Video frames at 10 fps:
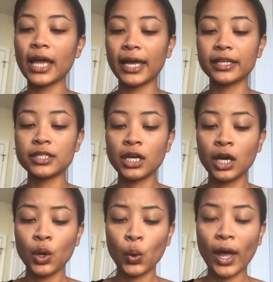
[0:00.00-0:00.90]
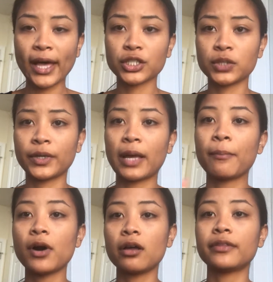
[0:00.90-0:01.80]
And actually when I
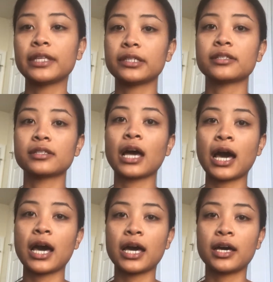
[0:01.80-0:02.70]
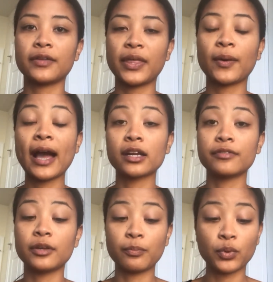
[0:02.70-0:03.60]
bought this, they were out of
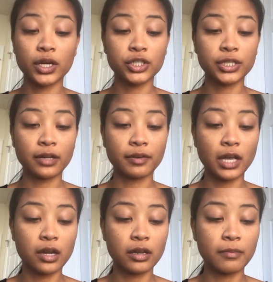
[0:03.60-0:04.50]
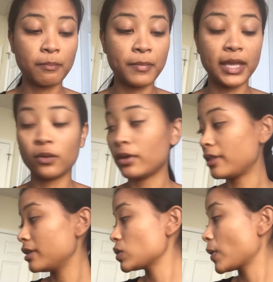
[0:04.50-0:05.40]
the brush that Rihanna made
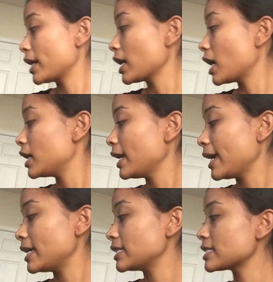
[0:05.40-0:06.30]
with it, so I got a